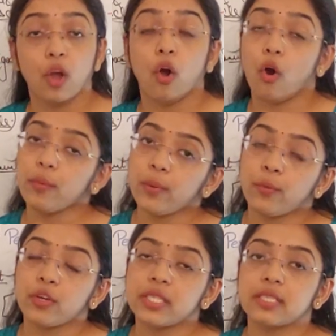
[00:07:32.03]

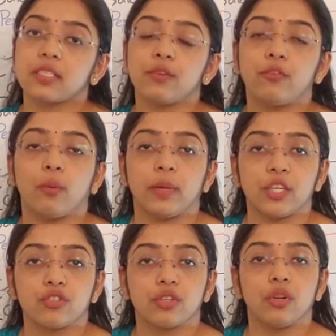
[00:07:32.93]
Homeostasis is the
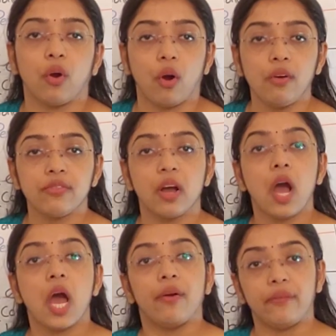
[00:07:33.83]
formation of
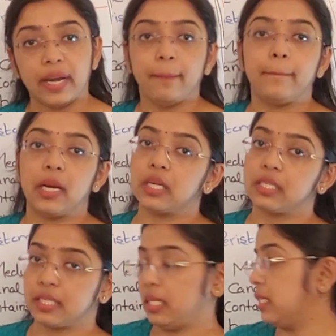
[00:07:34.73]
red blood
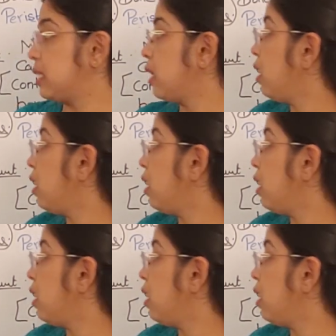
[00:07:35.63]
cells.